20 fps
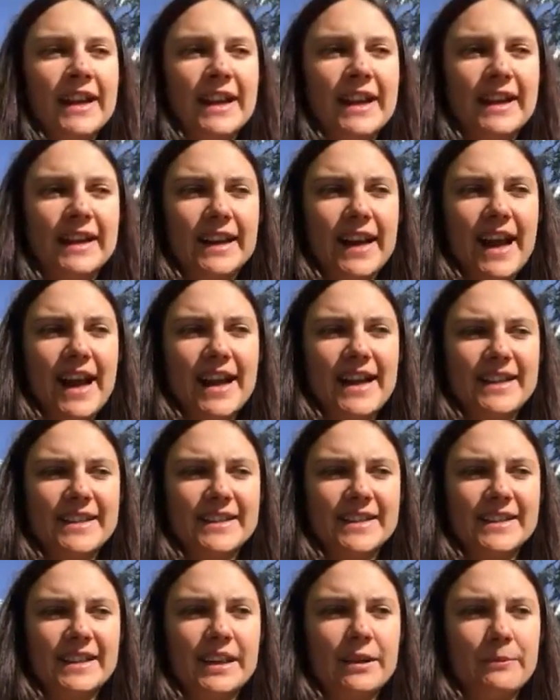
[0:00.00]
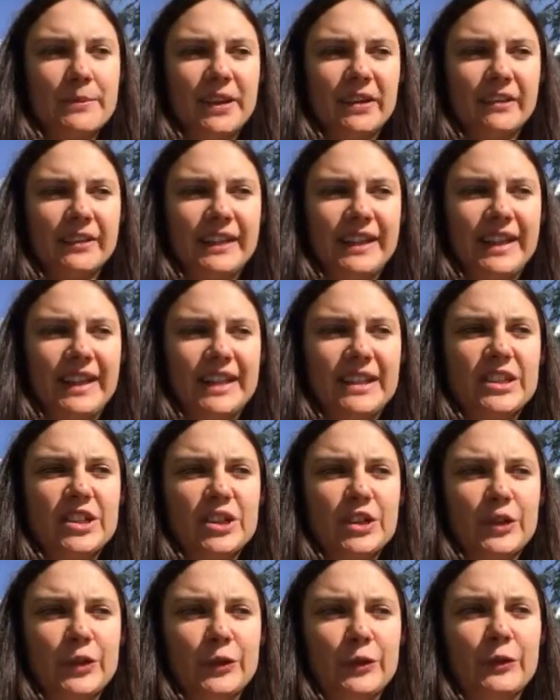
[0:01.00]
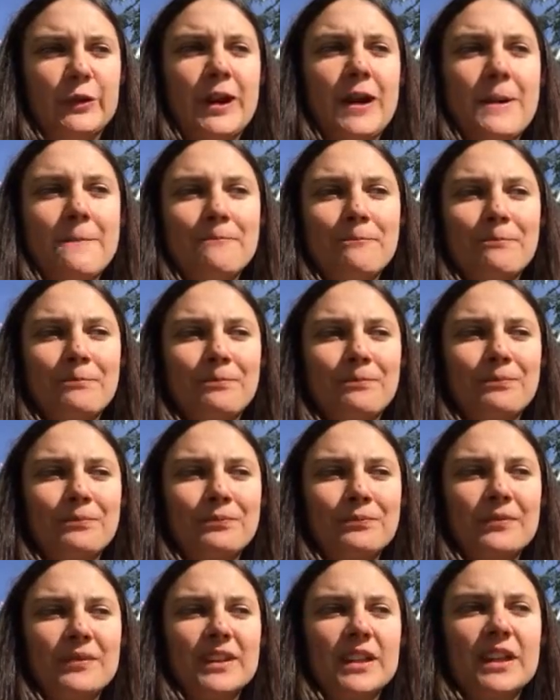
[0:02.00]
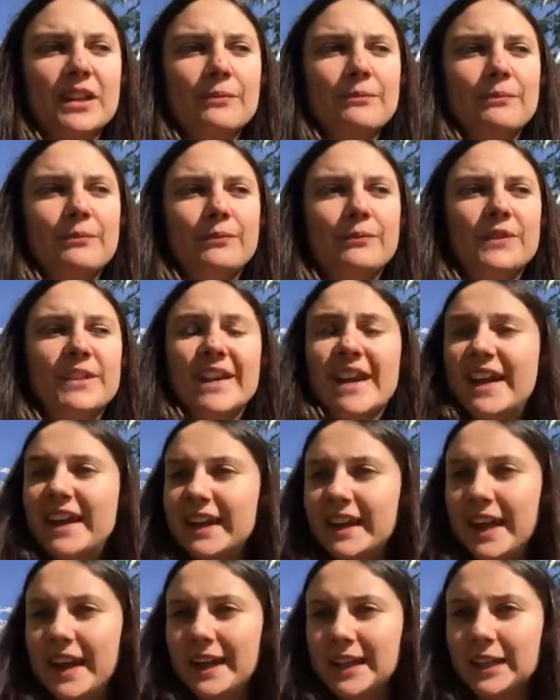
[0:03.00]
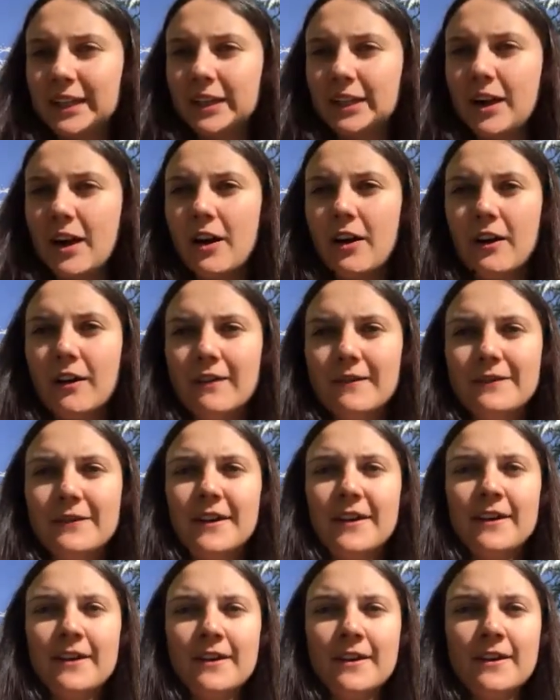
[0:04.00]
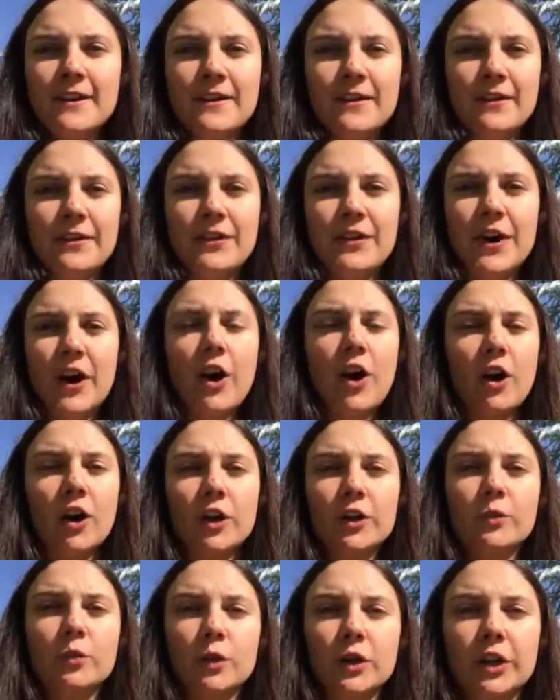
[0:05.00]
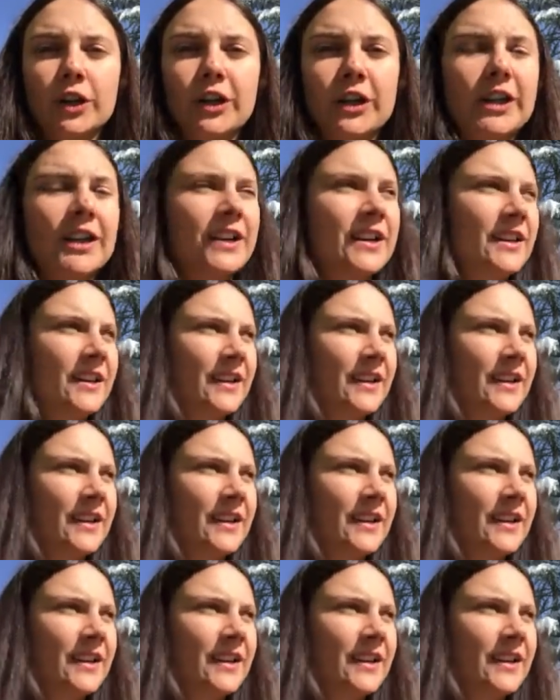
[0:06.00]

It has the ability to take care of the hard work